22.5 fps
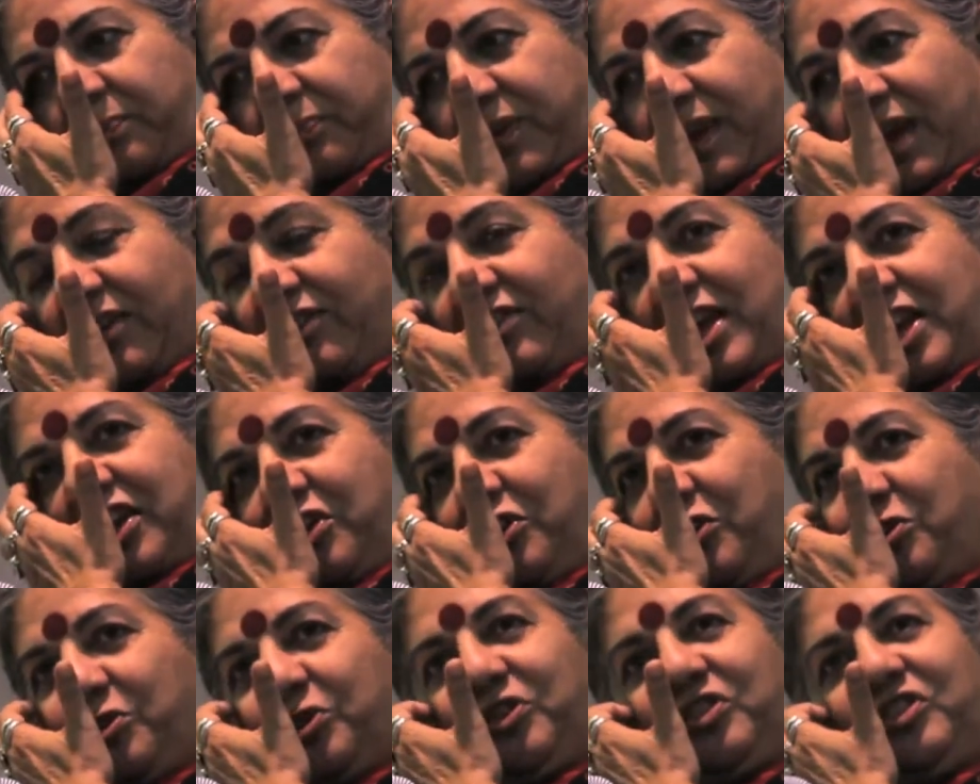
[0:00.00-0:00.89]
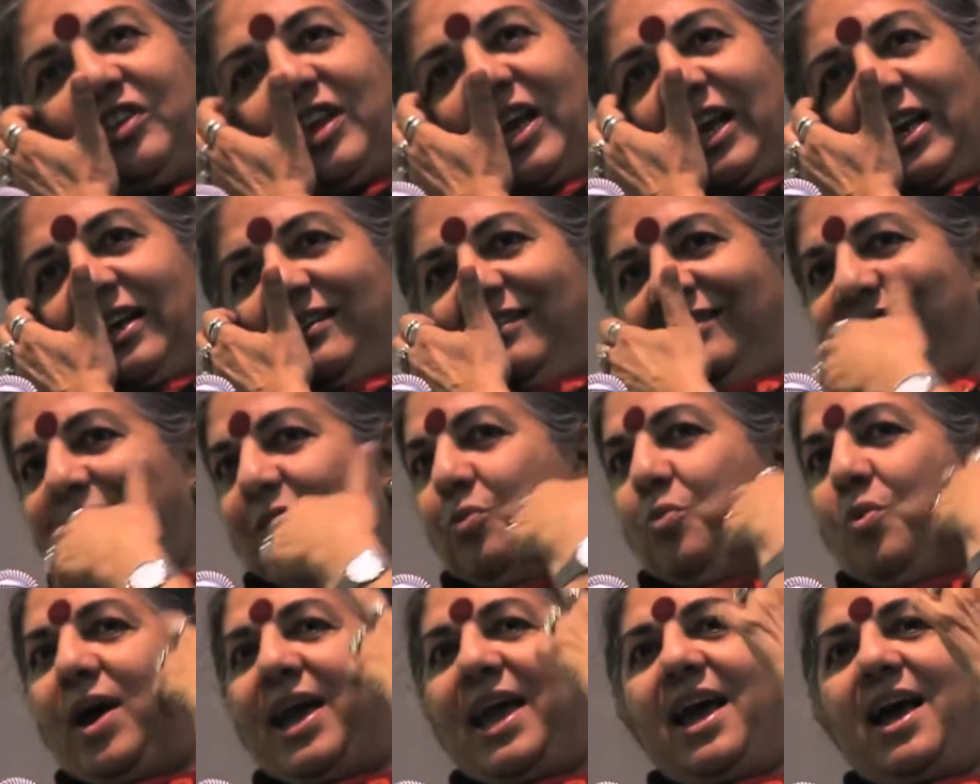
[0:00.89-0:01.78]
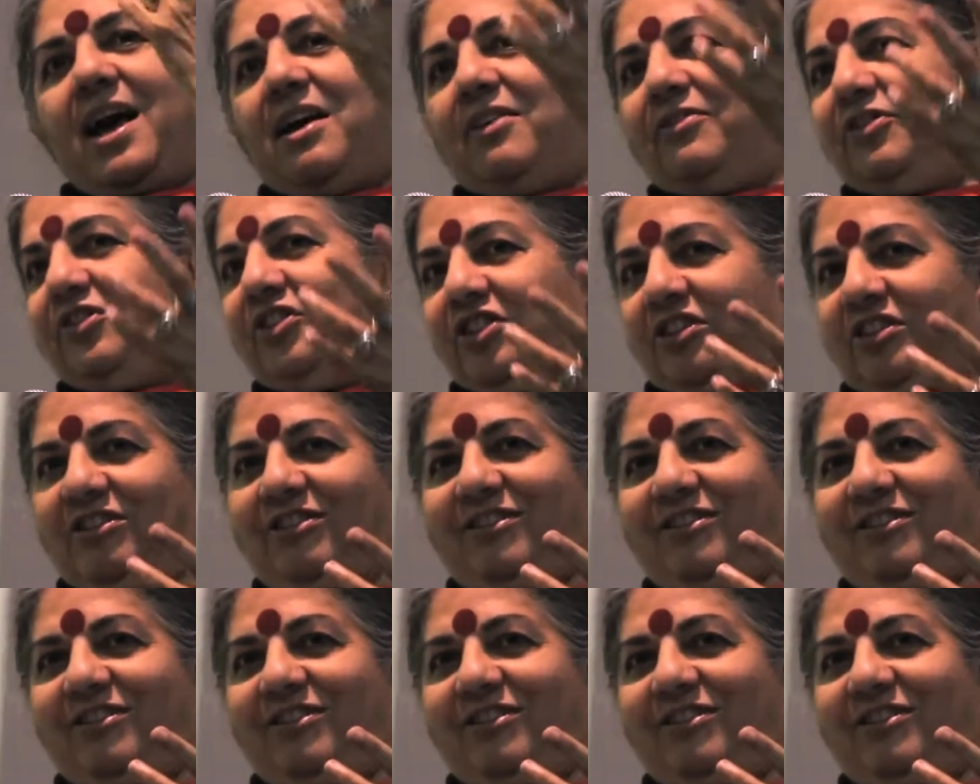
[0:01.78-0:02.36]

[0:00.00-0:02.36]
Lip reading: is that you don't see it till way after.